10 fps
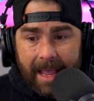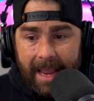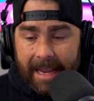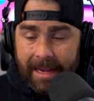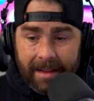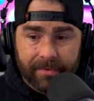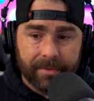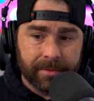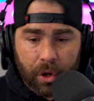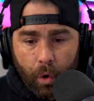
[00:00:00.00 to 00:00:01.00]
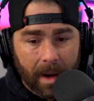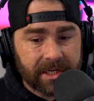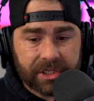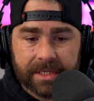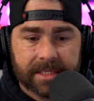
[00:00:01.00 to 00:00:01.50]
And the
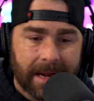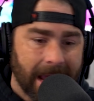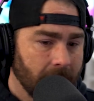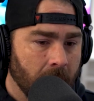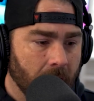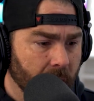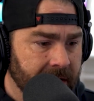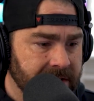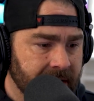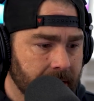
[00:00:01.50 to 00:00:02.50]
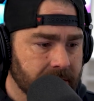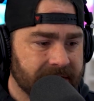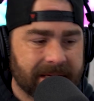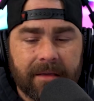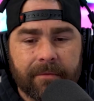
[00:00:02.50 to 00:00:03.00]
questions that I always get are,
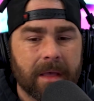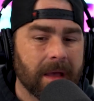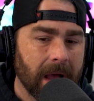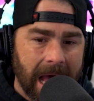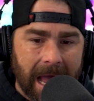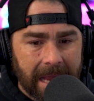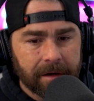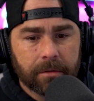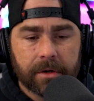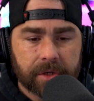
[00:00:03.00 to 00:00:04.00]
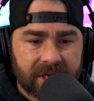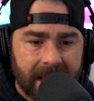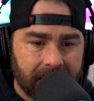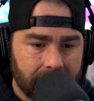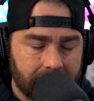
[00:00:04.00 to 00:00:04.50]
Steve, I don't
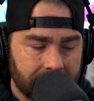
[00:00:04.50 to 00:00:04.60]
understand it.